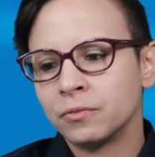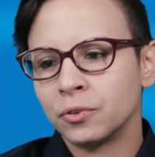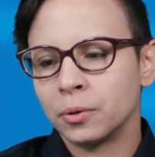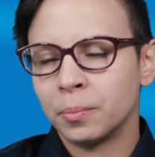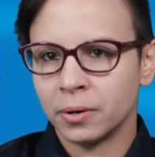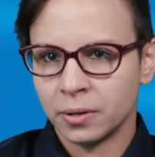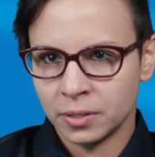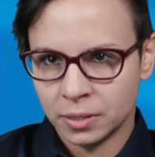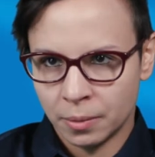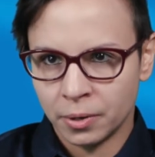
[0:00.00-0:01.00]
for part of the
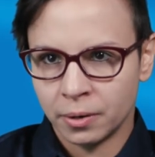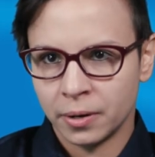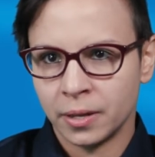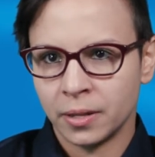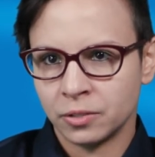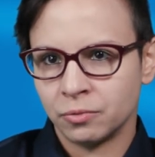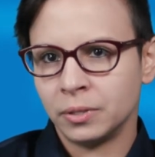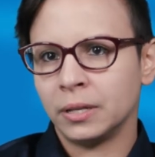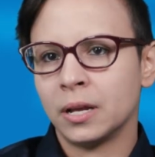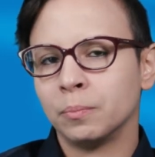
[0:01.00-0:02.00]
summer, and that
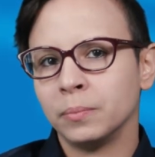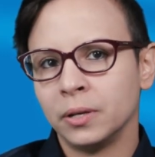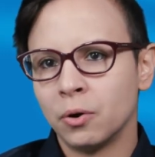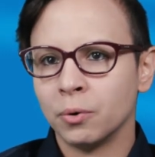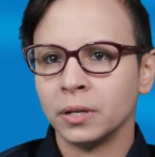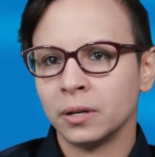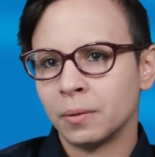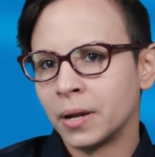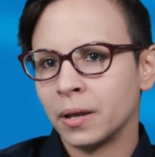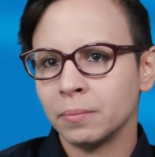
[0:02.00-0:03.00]
really helped me hone in on
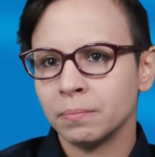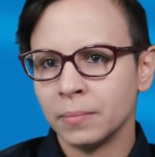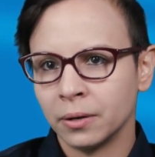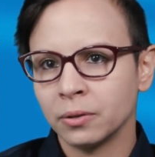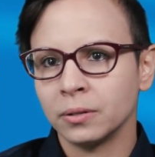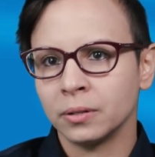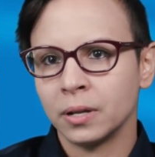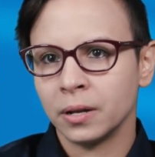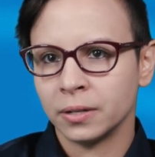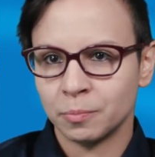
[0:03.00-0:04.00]
my medical
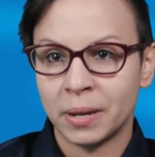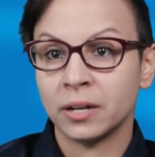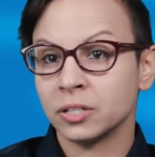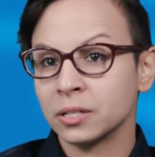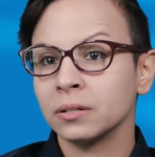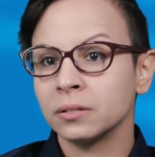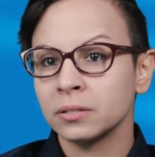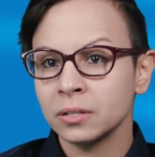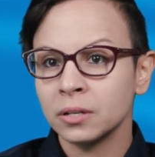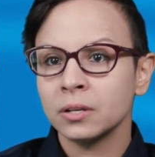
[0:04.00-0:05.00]
Spanish
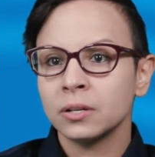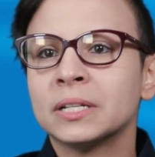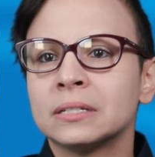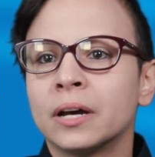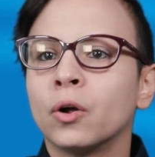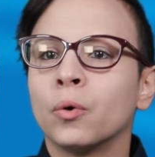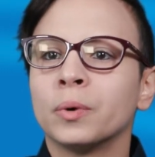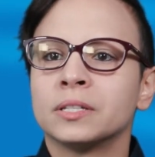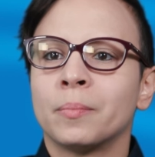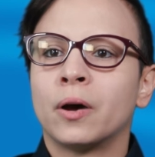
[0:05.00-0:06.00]
skills. It's not
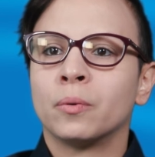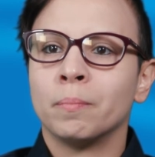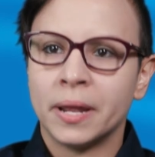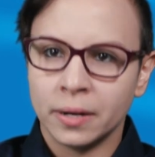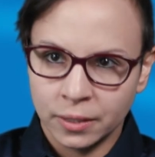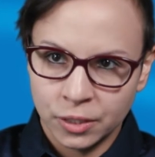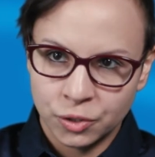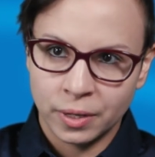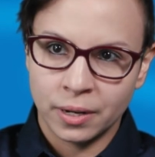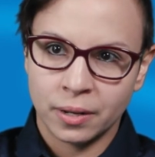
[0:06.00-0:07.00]
always about medically
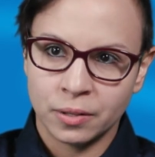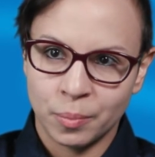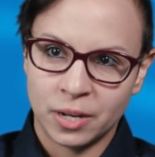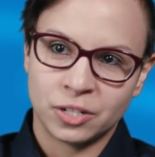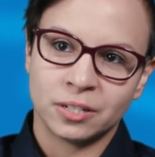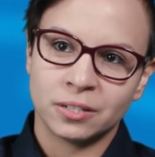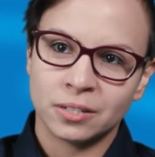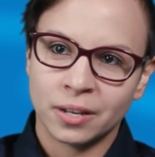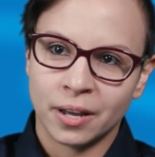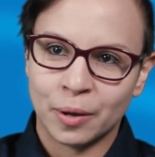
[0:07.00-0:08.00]
treating the
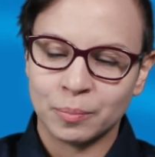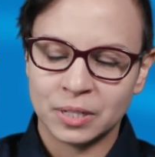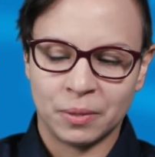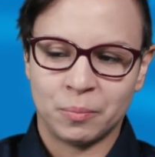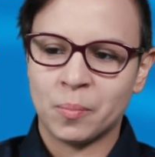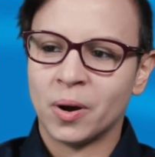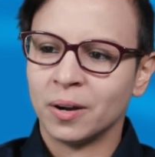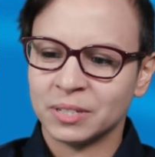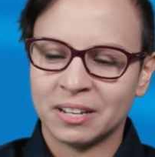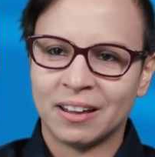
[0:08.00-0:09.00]
patients. Something my
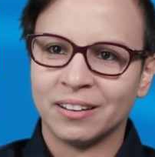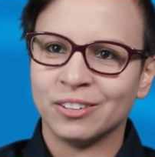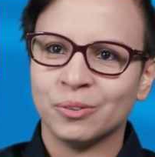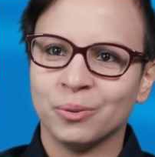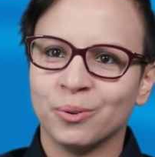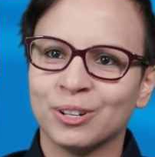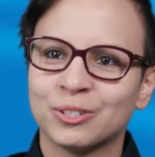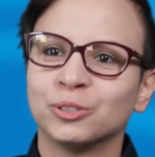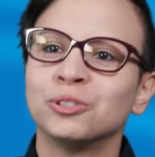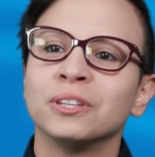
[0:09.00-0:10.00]
mom said, you
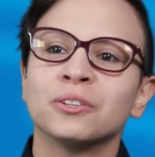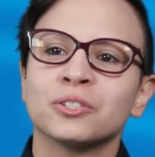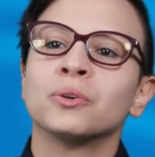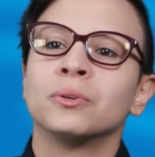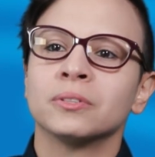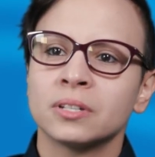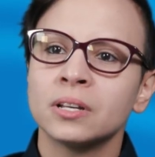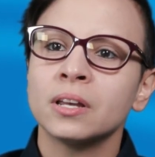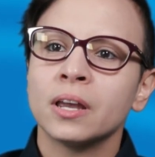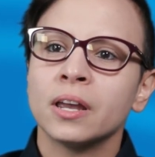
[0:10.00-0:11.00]
also treat their souls.
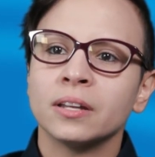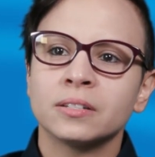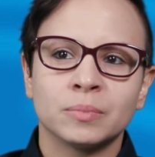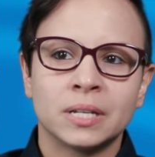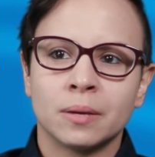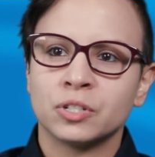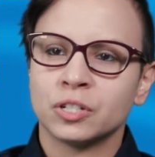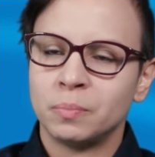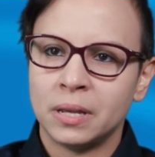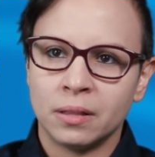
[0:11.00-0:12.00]
And sometimes
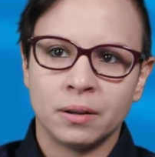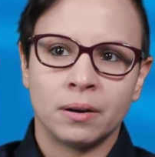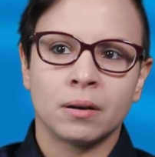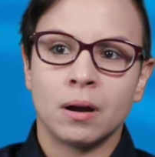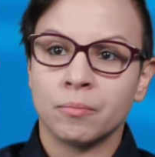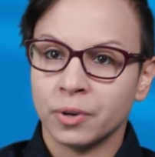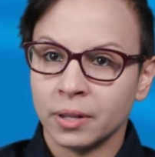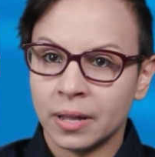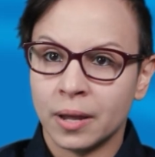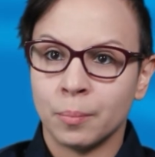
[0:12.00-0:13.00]
just being there,
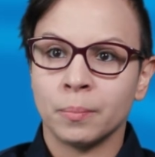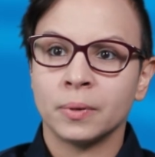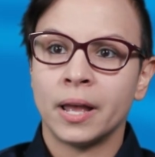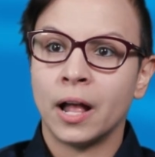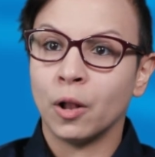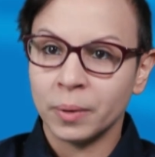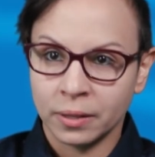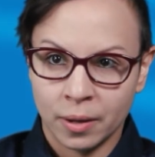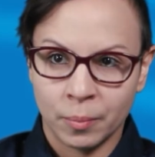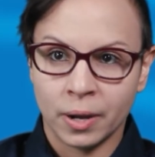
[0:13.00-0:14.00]
comforting them, helping
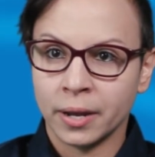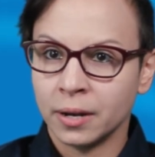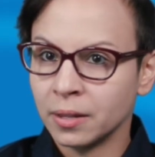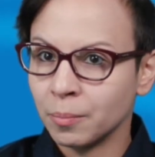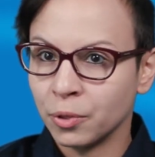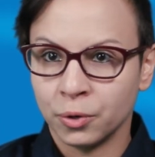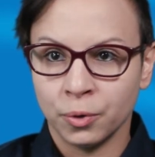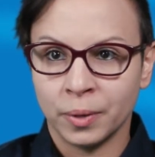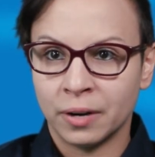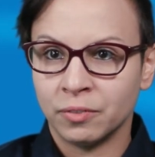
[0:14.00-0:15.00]
them, guiding them
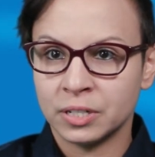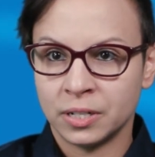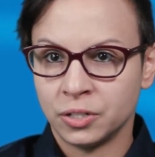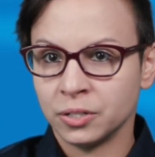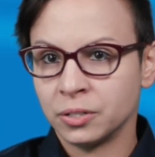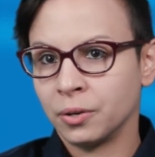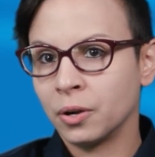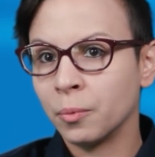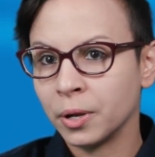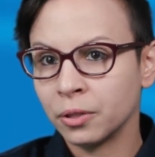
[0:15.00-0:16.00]
through whatever stages they're
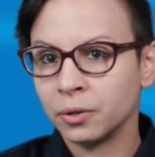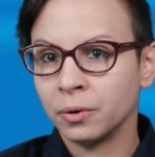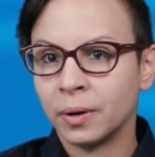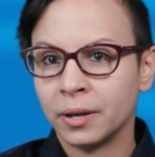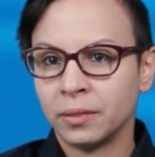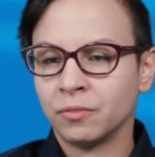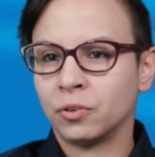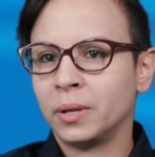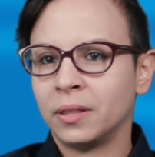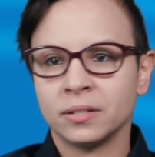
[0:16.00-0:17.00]
going through, I think
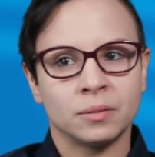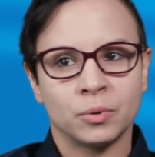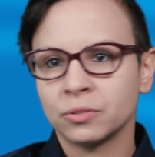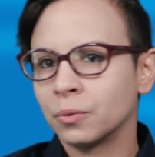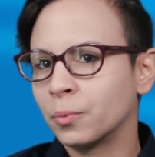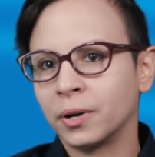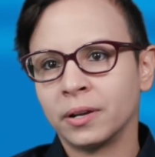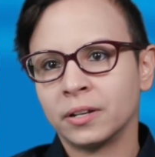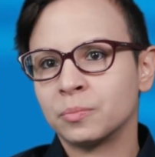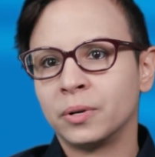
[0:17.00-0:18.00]
for me that's the most rewarding
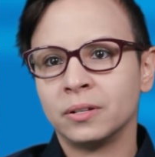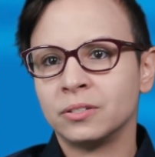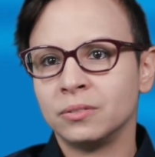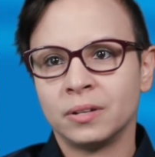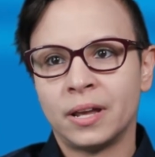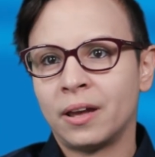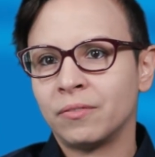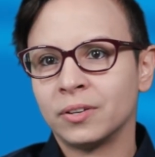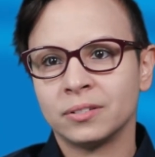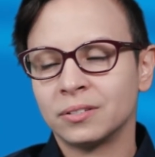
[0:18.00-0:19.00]
experience you can
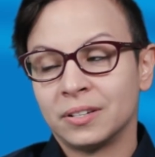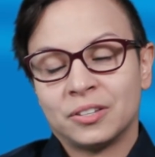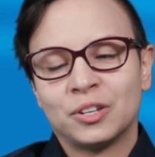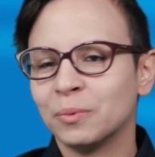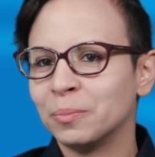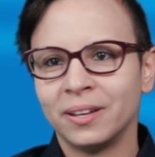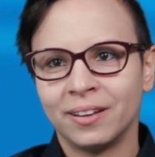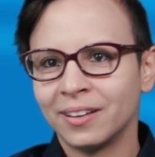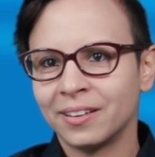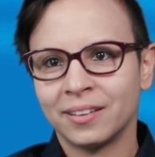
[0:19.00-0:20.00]
have as a human being.